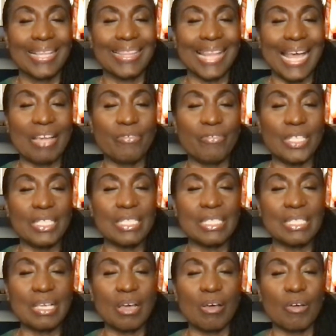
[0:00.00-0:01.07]
life
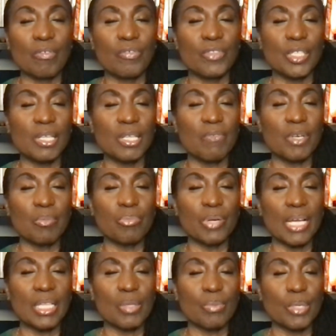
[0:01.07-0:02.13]
itself, the living
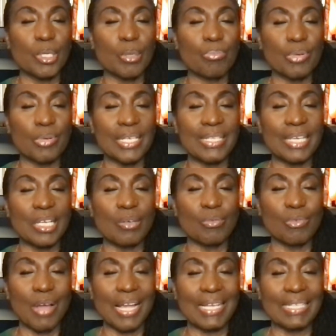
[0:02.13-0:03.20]
breath we are breathing
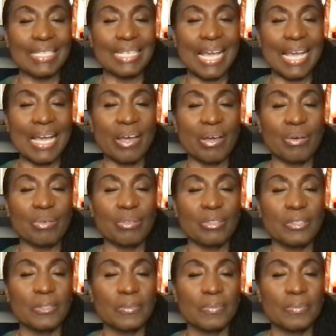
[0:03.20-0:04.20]
right now,